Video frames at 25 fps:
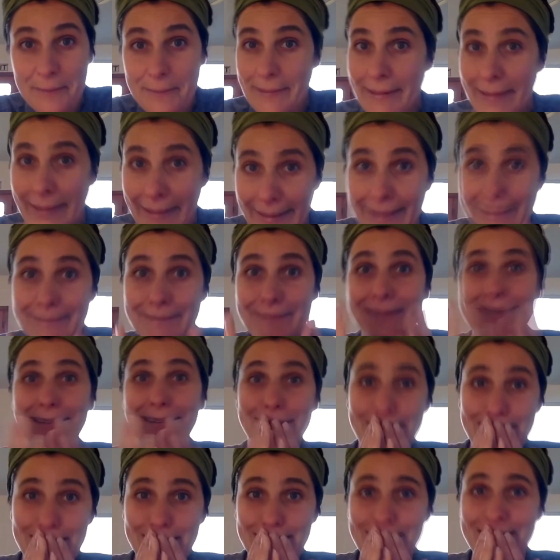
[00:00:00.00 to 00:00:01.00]
Oh my God, we're going
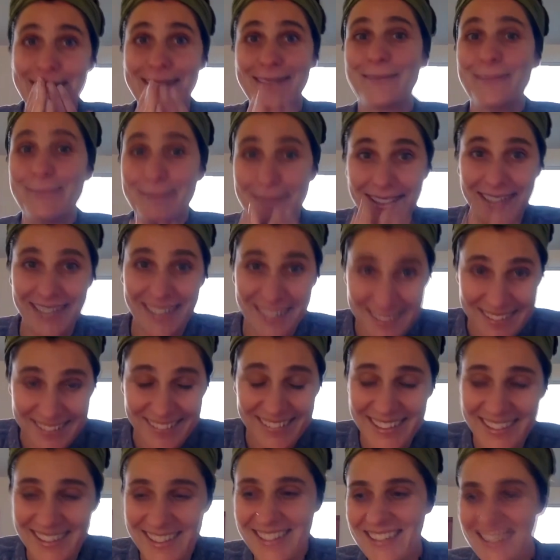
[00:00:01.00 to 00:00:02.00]
to do this. Mm-hmm. We're really
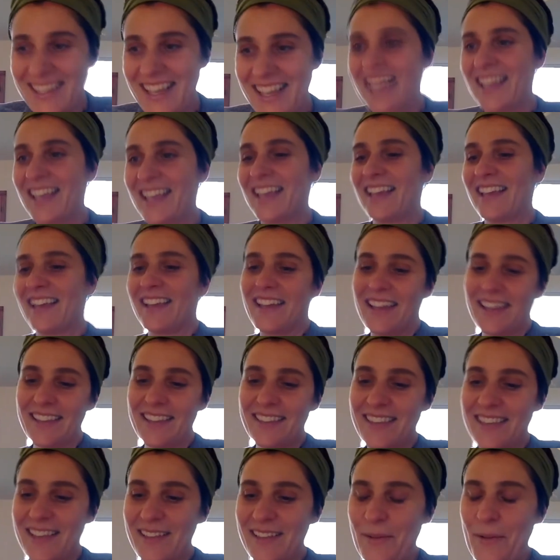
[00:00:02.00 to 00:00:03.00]
doing this. Like,
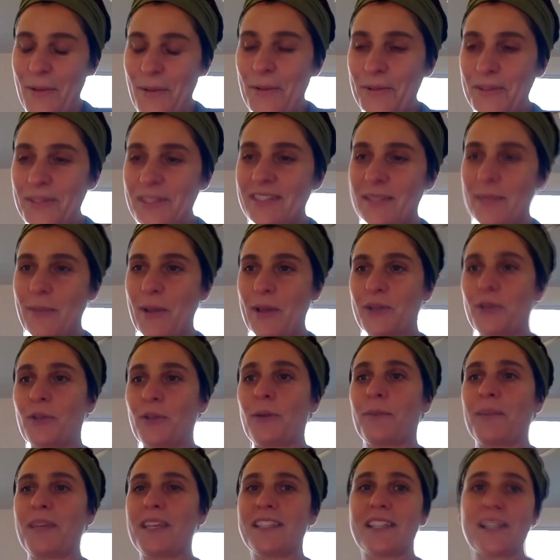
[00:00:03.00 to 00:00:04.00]
it, it holds a
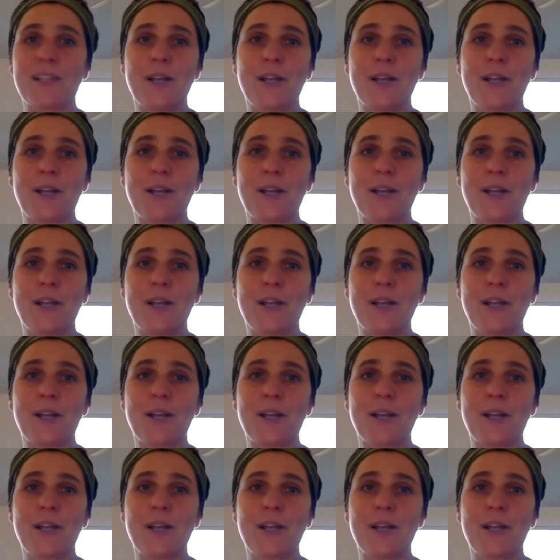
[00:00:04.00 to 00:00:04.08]
special place.